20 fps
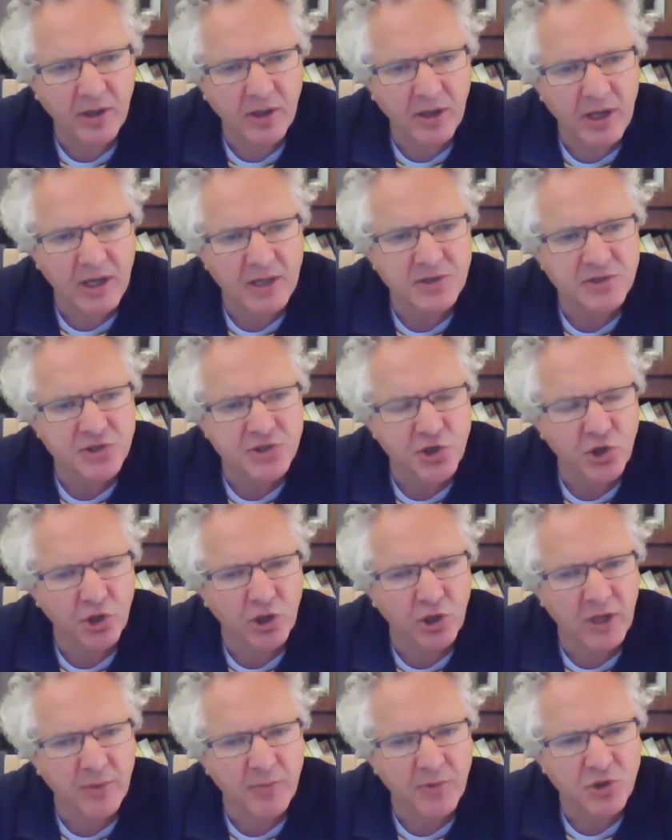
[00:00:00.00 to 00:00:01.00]

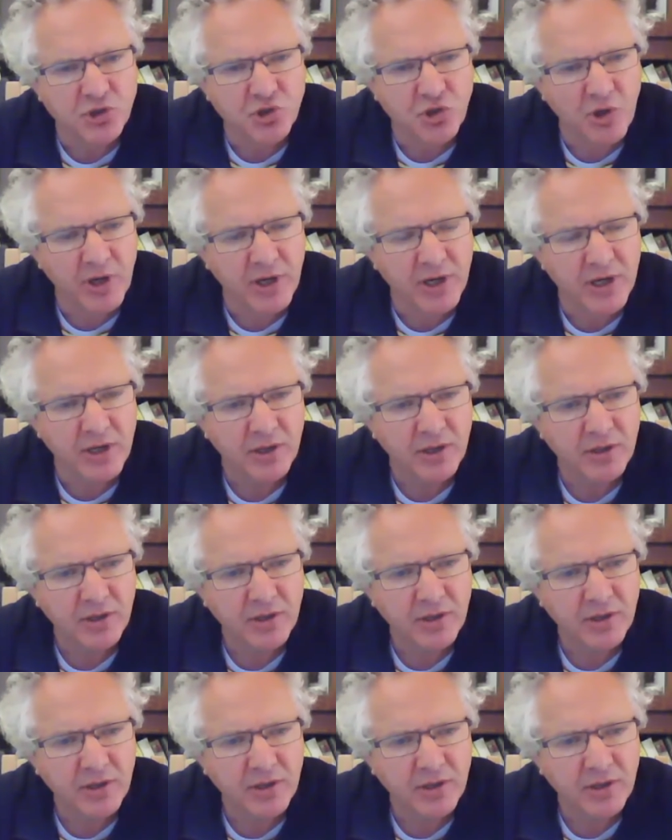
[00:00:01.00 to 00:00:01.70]
internal imagery